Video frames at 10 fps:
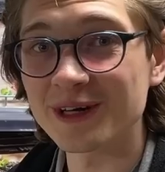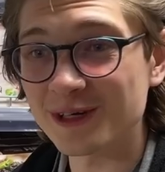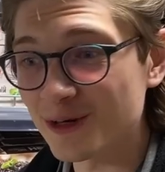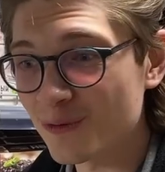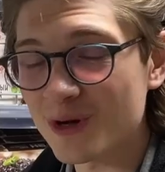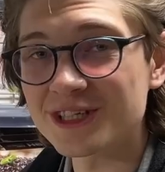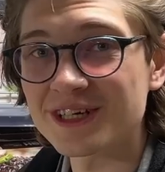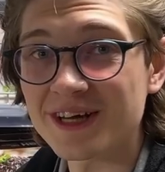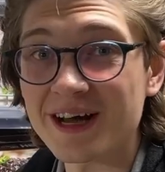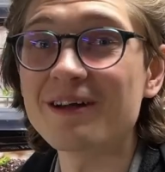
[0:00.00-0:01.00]
And you know what?
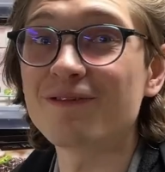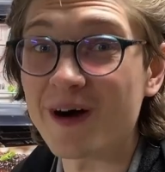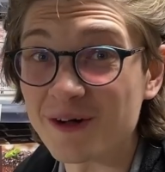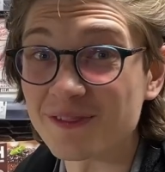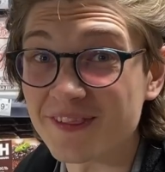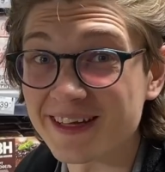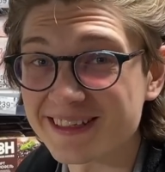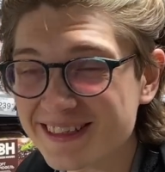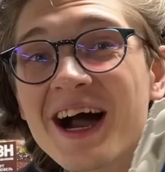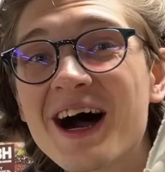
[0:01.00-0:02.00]
I found
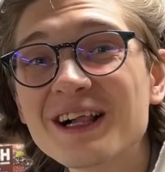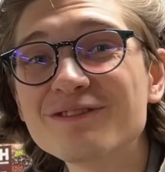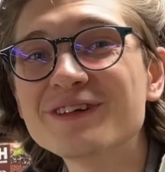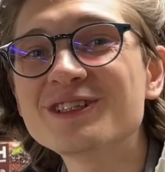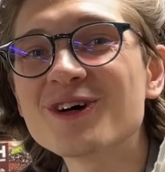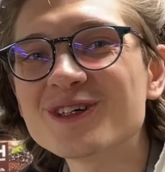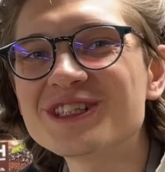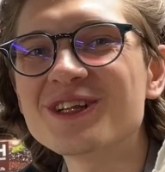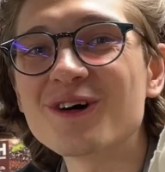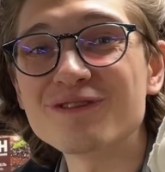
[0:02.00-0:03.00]
that. Half a
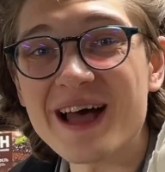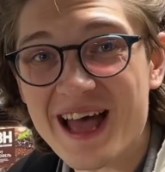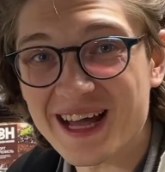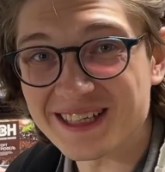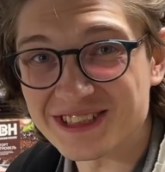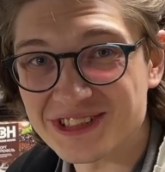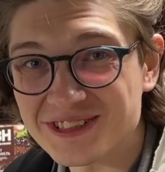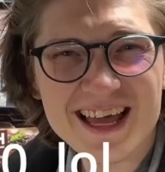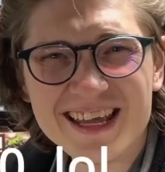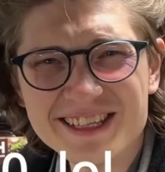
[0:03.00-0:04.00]
dozen of
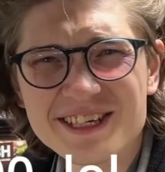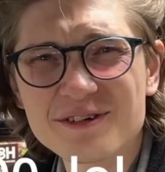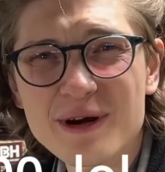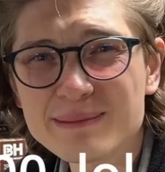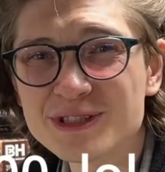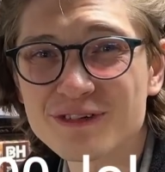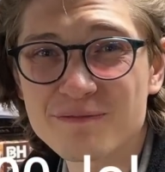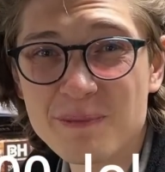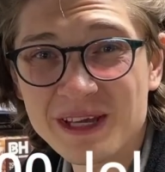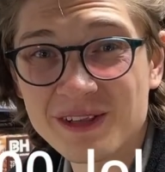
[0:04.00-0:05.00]
eggs, 80 grams
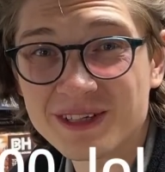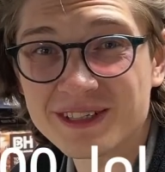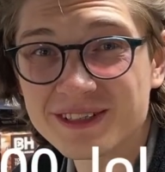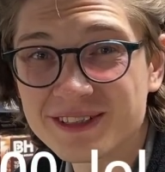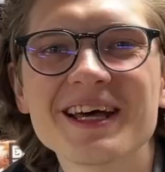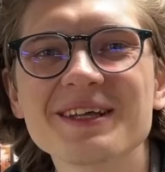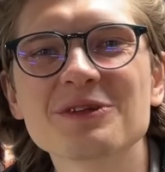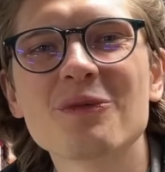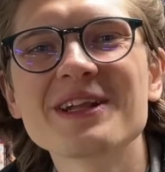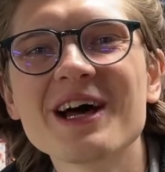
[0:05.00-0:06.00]
of milk, and
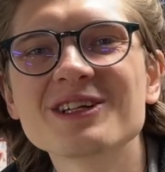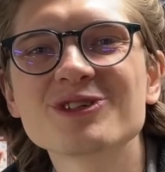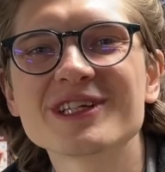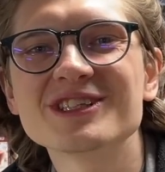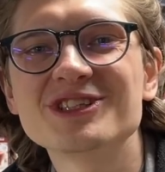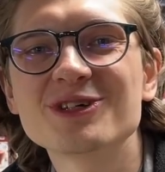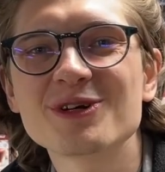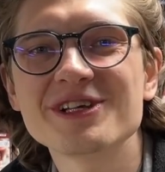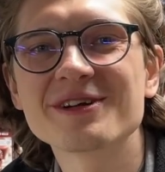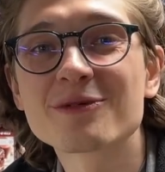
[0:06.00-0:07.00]
the
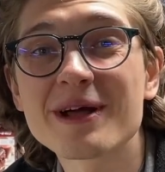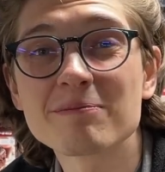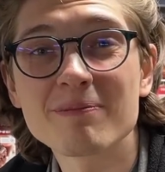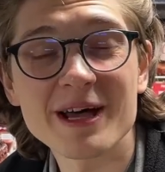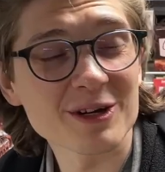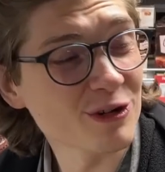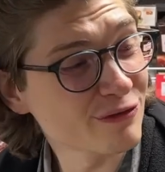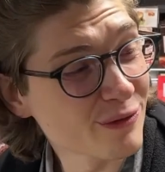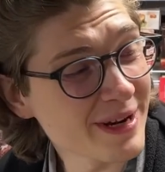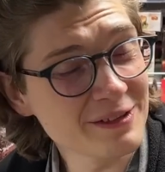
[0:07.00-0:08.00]
130-gram pack
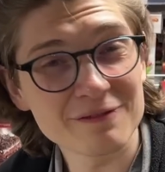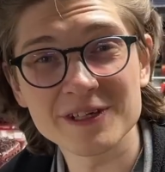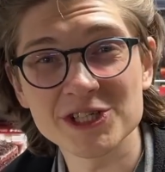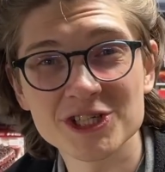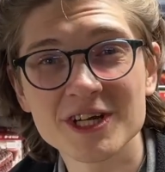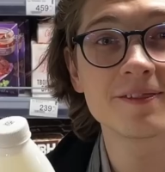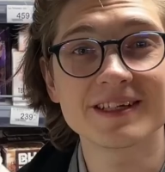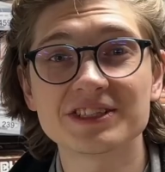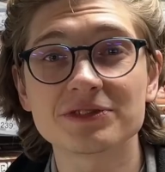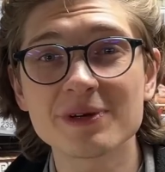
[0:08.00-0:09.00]
of red fish.
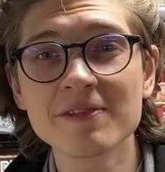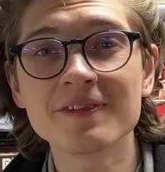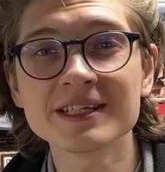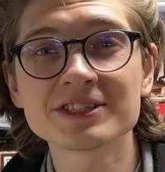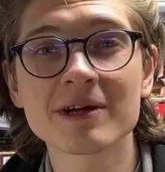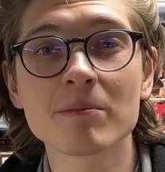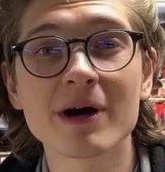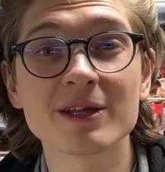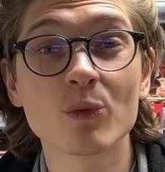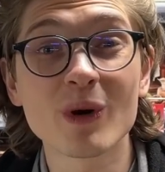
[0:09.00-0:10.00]
These three things
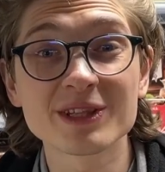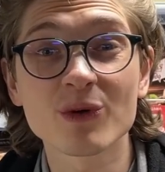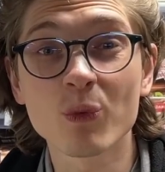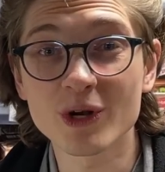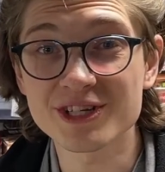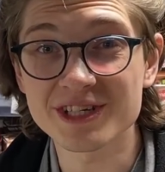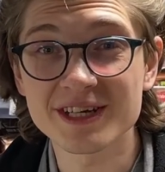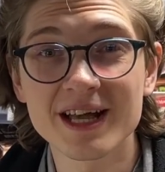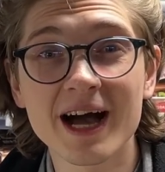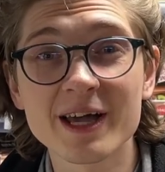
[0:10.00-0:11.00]
combine one quality.
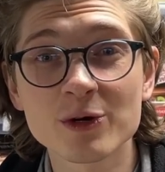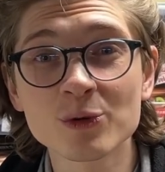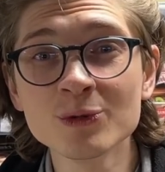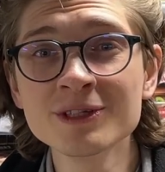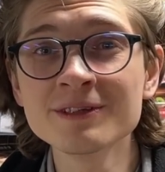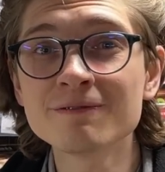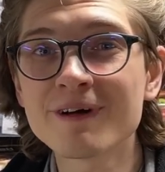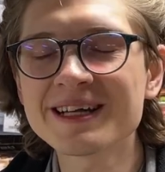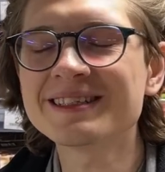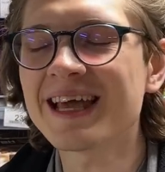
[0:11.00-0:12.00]
I couldn't
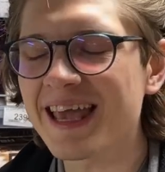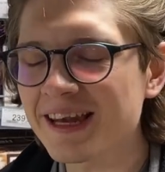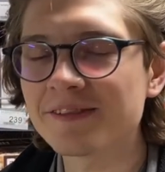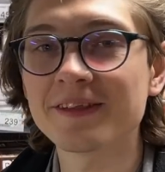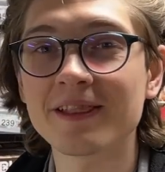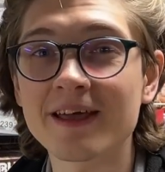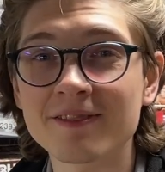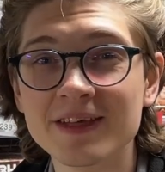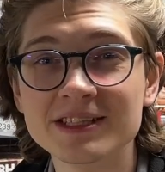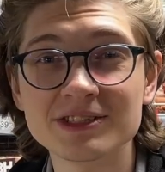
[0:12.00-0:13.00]
find anything
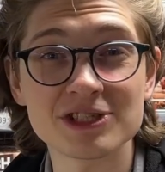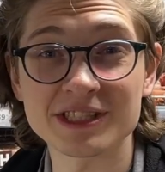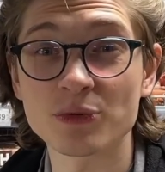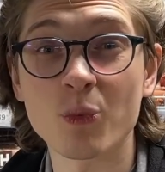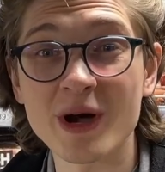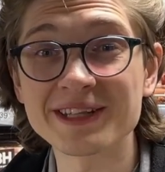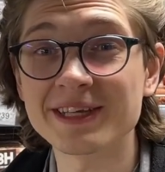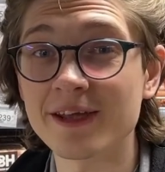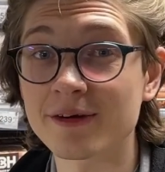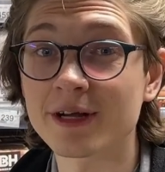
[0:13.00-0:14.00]
like this just 1 year